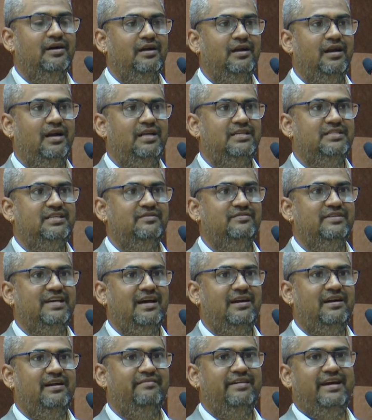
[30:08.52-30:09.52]
Let us say we
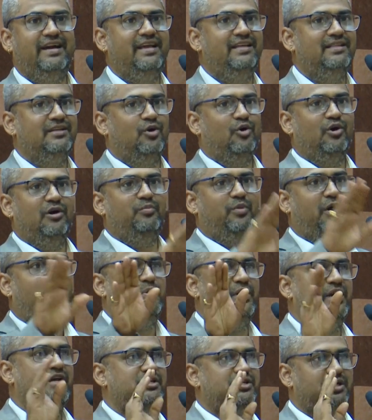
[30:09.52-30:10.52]
are dividing the whole
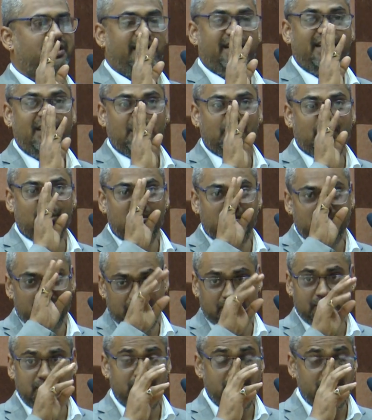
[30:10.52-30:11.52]
population into
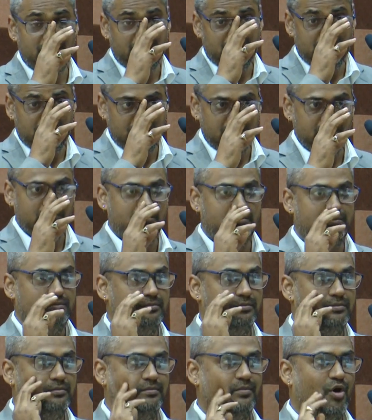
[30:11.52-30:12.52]

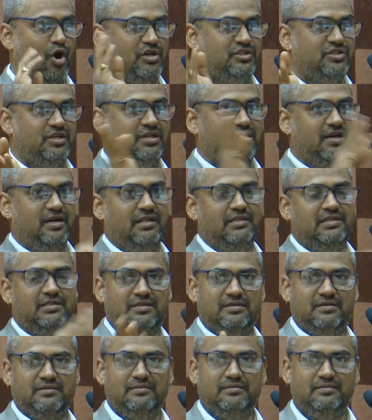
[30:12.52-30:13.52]
boys and
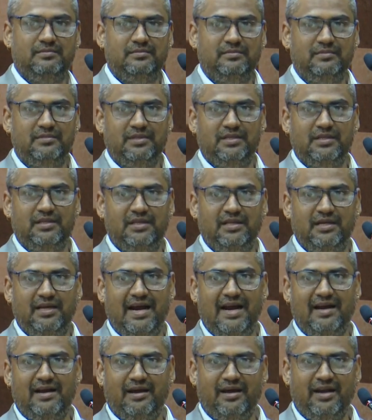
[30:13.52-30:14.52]
girls.
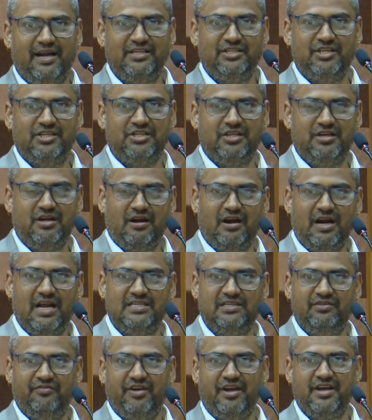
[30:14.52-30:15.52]
Categorization or
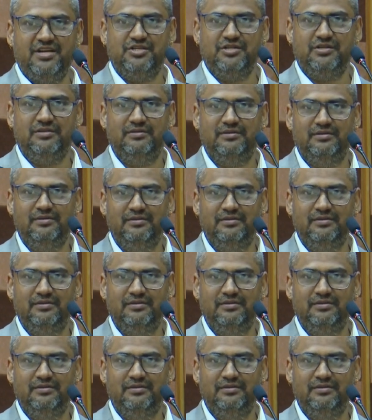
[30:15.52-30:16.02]
classification?